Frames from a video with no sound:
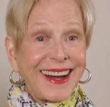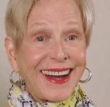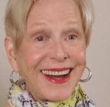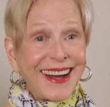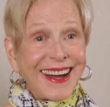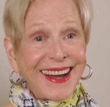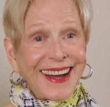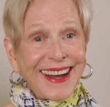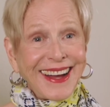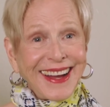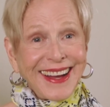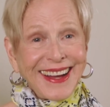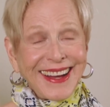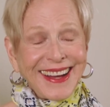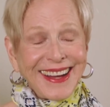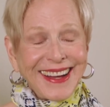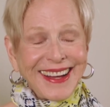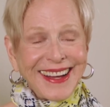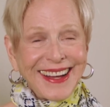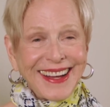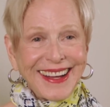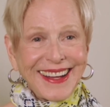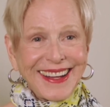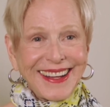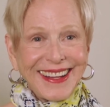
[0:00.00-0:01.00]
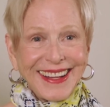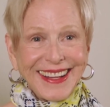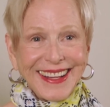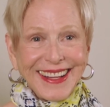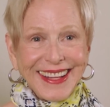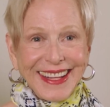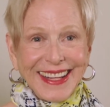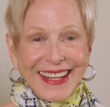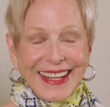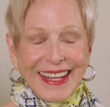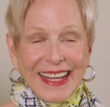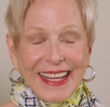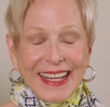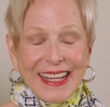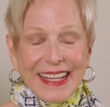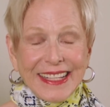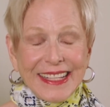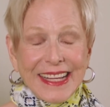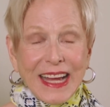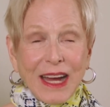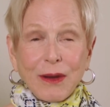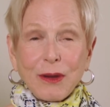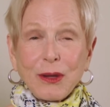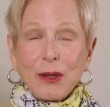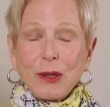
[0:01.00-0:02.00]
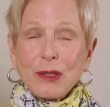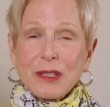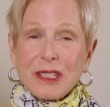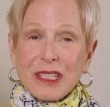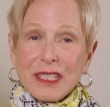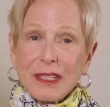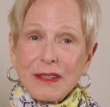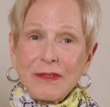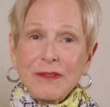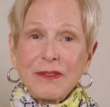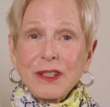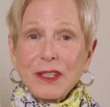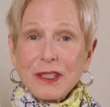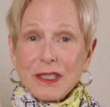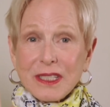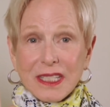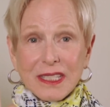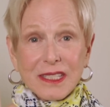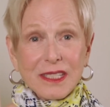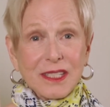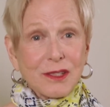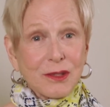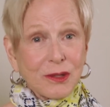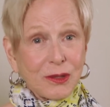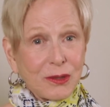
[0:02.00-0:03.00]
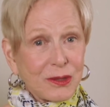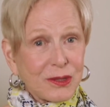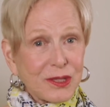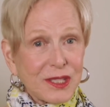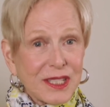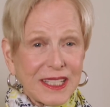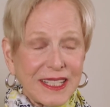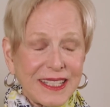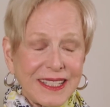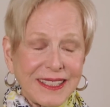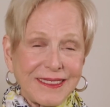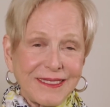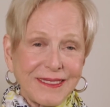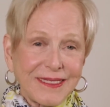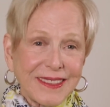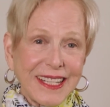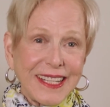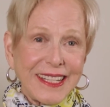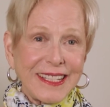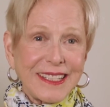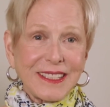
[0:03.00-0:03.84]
a wild lifestyle, Grassle is releasing an